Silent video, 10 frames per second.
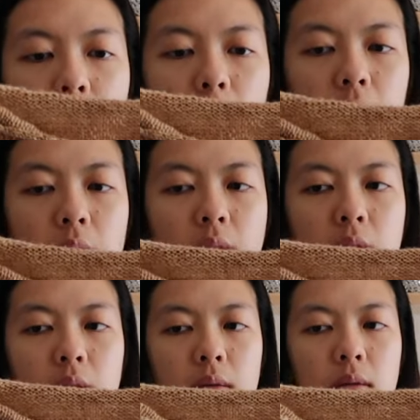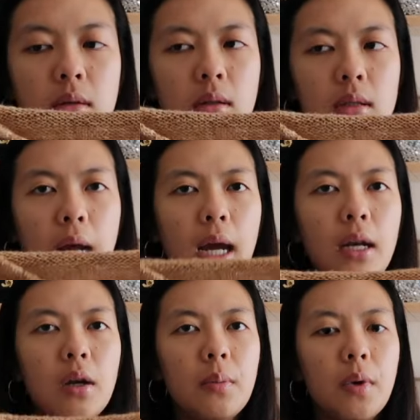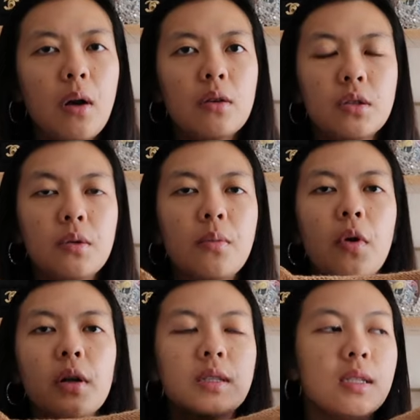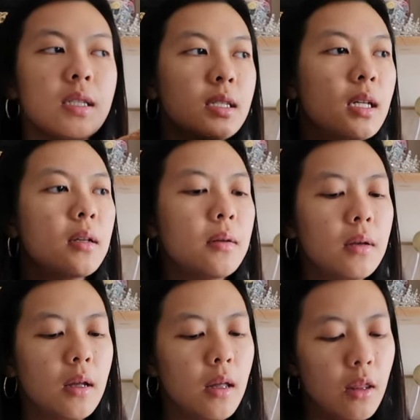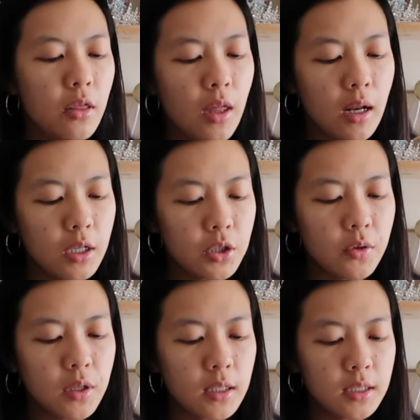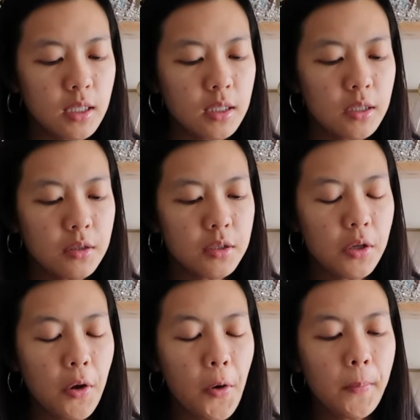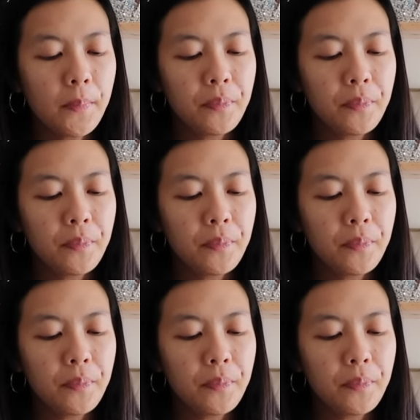a bit tighter but also more consistent than I do in continental. So